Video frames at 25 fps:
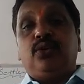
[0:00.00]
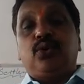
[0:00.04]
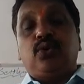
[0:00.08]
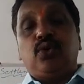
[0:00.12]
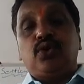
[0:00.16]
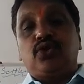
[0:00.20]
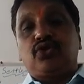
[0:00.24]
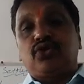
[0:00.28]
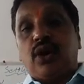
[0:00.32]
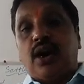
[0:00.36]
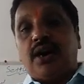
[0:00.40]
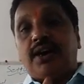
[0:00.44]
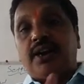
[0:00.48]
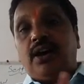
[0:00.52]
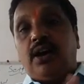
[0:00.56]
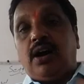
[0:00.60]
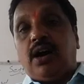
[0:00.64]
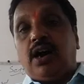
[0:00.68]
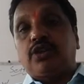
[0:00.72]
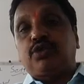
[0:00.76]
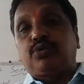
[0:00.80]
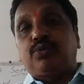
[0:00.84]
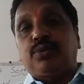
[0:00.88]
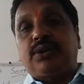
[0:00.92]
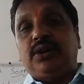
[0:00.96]
To start a
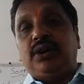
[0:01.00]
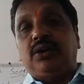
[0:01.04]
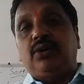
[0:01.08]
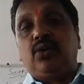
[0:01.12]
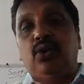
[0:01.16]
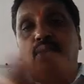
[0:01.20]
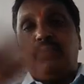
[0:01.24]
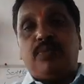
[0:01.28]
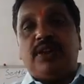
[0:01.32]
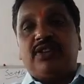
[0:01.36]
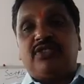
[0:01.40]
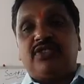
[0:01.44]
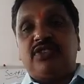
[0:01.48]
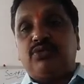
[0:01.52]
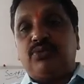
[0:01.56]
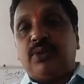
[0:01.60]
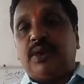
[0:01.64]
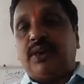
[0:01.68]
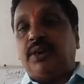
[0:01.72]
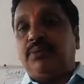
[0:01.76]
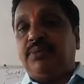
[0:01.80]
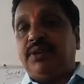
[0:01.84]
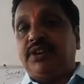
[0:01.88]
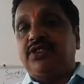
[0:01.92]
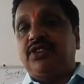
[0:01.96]
hospital, no place is
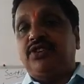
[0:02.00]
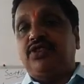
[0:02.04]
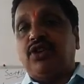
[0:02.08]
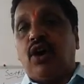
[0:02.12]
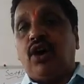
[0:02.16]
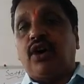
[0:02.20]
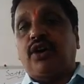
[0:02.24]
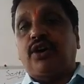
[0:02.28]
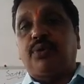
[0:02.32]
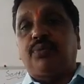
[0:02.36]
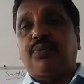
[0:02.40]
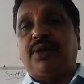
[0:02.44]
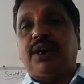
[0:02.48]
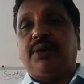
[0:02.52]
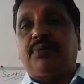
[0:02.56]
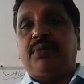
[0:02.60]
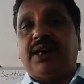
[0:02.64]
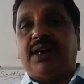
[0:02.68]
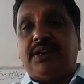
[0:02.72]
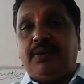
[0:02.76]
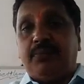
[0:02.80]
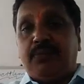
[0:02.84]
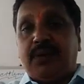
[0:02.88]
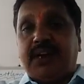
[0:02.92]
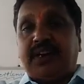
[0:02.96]
vacant because it is occupied
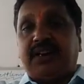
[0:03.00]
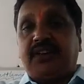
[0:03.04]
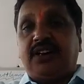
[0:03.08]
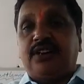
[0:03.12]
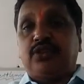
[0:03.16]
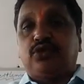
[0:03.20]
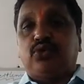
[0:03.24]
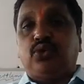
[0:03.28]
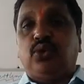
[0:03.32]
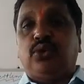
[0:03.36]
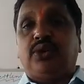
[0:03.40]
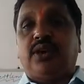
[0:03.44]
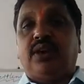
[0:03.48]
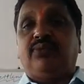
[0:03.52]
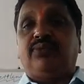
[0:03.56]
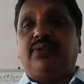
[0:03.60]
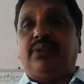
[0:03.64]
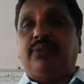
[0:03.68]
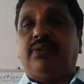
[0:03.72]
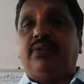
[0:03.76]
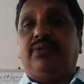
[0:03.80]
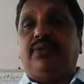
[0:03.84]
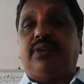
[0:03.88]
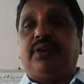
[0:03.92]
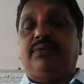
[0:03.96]
by the migrants who came
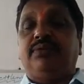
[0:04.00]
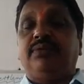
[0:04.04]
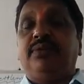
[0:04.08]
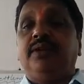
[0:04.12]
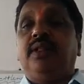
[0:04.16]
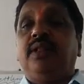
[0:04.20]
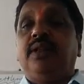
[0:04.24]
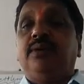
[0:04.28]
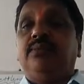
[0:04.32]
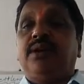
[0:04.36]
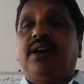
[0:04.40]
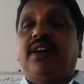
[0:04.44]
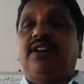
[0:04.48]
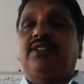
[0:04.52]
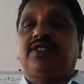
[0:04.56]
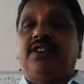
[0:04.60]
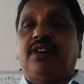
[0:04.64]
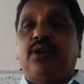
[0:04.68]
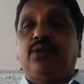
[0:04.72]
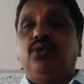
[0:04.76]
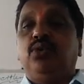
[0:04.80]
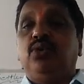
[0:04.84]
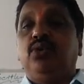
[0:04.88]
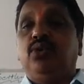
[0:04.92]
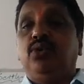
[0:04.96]
from different parts,
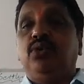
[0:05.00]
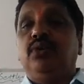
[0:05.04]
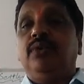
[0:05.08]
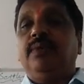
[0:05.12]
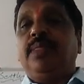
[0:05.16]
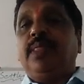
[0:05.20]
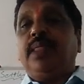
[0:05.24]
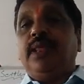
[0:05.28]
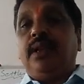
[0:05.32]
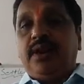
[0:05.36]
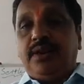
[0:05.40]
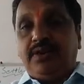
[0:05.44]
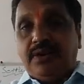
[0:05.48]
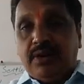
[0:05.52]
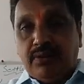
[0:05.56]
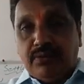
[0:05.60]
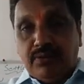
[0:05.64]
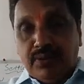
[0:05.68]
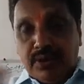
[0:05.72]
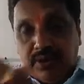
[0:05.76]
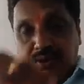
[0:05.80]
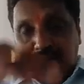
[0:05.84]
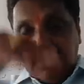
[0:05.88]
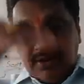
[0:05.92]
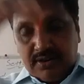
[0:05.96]
or who in
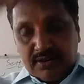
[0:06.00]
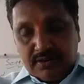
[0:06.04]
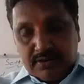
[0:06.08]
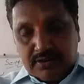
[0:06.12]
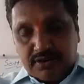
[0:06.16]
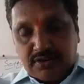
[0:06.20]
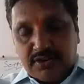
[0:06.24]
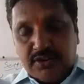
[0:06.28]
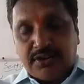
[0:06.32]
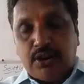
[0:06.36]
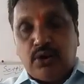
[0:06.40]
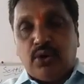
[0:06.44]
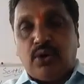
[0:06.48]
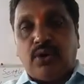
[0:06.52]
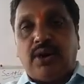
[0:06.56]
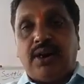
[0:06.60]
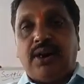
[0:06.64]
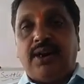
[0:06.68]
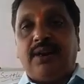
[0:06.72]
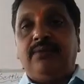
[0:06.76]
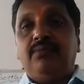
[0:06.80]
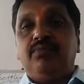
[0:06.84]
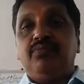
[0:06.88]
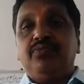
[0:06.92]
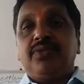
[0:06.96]
the city
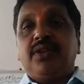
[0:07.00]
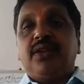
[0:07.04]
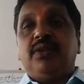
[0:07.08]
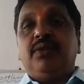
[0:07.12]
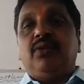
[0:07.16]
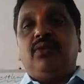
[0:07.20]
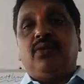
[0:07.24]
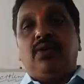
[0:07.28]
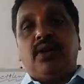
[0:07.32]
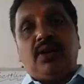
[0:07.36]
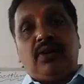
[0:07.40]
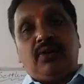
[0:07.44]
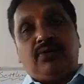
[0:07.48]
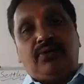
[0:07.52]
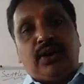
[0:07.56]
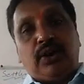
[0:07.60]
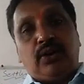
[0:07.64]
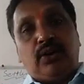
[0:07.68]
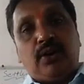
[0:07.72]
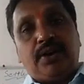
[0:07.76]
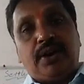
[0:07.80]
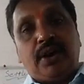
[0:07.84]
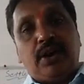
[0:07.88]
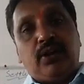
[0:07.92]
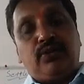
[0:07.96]
only
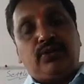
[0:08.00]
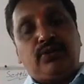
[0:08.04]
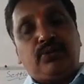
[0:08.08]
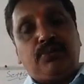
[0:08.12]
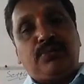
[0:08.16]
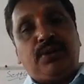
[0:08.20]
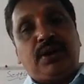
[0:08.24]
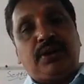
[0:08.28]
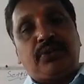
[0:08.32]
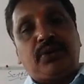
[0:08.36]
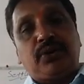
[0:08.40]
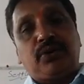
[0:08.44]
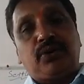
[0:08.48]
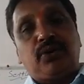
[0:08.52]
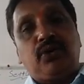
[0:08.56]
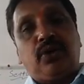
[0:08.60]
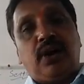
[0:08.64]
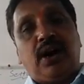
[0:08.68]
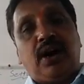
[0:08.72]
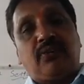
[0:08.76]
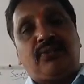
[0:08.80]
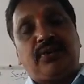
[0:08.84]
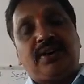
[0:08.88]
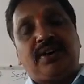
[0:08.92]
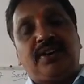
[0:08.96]
fellow gave birth to
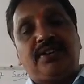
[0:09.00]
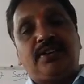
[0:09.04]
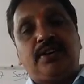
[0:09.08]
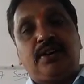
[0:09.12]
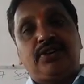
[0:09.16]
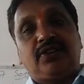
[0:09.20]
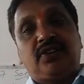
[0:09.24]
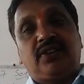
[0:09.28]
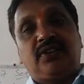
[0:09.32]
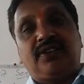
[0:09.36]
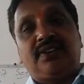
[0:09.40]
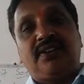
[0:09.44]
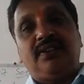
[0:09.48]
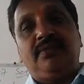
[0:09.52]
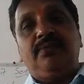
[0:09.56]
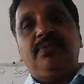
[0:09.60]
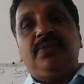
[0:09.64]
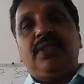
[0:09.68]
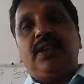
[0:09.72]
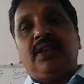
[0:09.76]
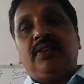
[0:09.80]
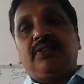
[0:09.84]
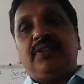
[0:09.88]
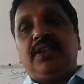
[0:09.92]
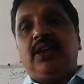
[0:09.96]
half a dozen children.
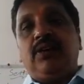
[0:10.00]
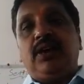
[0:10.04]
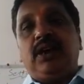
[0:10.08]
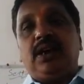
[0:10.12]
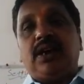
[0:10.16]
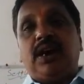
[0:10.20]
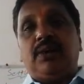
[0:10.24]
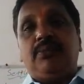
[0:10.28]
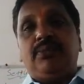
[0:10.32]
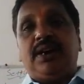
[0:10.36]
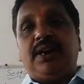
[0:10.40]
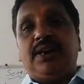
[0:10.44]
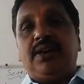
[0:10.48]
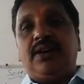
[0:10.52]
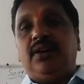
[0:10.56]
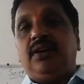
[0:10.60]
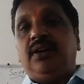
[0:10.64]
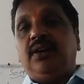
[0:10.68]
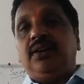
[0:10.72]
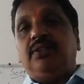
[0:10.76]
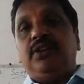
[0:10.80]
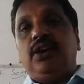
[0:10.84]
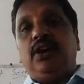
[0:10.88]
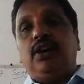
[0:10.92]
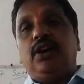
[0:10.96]
They will come and
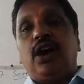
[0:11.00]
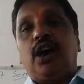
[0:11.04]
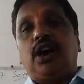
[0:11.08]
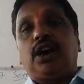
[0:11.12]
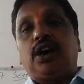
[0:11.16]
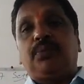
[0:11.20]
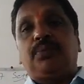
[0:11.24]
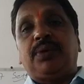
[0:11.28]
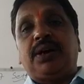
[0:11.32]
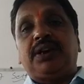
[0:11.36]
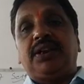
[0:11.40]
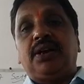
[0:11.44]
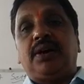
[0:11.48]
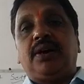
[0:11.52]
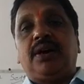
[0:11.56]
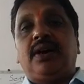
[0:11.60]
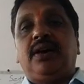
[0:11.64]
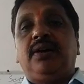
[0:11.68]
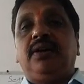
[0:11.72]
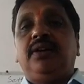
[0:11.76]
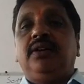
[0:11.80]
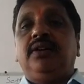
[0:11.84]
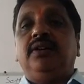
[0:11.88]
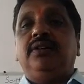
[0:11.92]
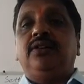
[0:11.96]
they will occupy
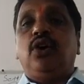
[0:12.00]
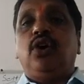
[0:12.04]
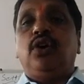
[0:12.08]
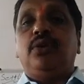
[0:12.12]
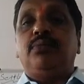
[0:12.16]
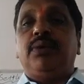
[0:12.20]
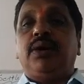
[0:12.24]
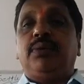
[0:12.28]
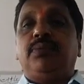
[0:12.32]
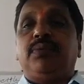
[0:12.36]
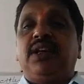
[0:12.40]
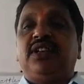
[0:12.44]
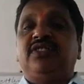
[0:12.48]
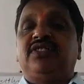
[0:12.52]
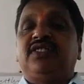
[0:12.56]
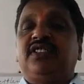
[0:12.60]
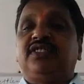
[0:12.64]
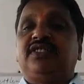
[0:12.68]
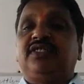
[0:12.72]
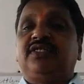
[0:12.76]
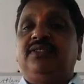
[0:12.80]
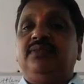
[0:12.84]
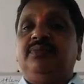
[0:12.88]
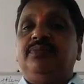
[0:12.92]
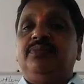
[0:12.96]
the government
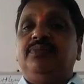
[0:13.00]
places